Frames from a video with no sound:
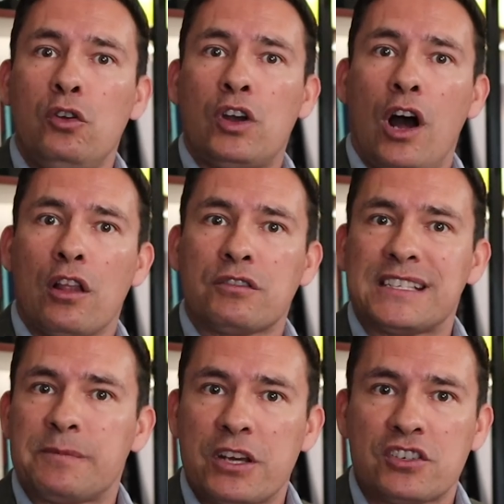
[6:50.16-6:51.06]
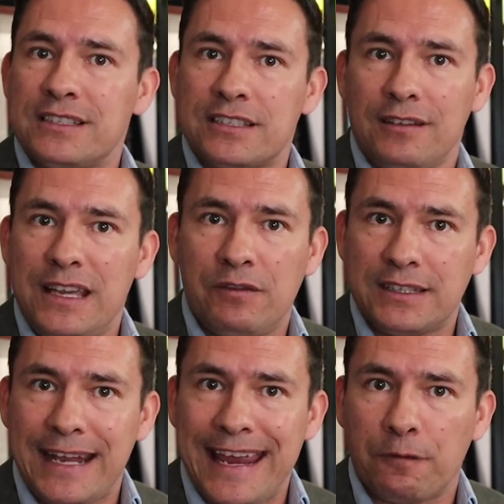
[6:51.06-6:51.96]
blue collars, especially still
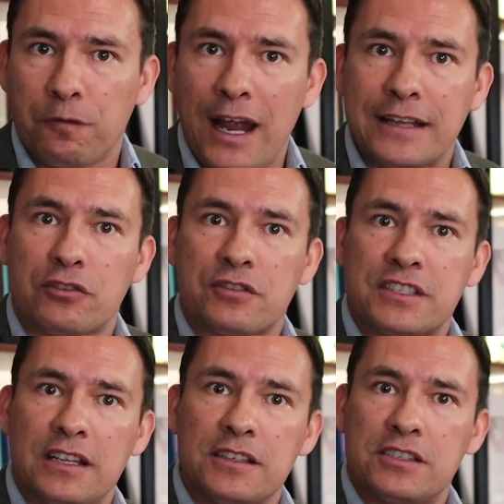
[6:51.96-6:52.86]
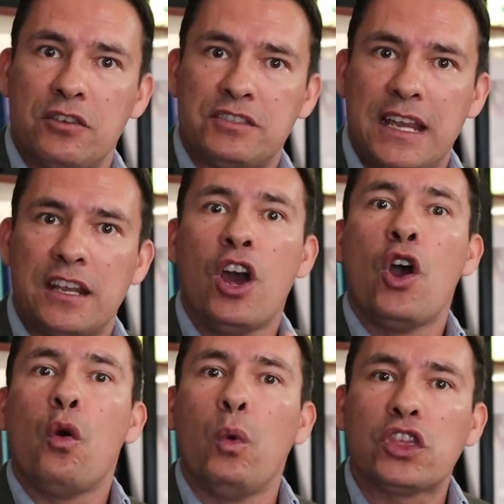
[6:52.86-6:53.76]
even today in France, are still associated
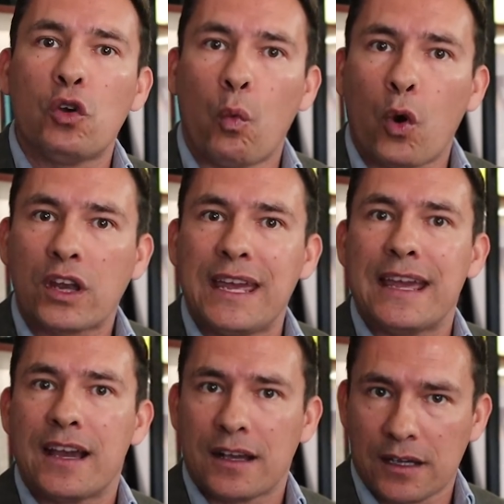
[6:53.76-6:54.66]
with the working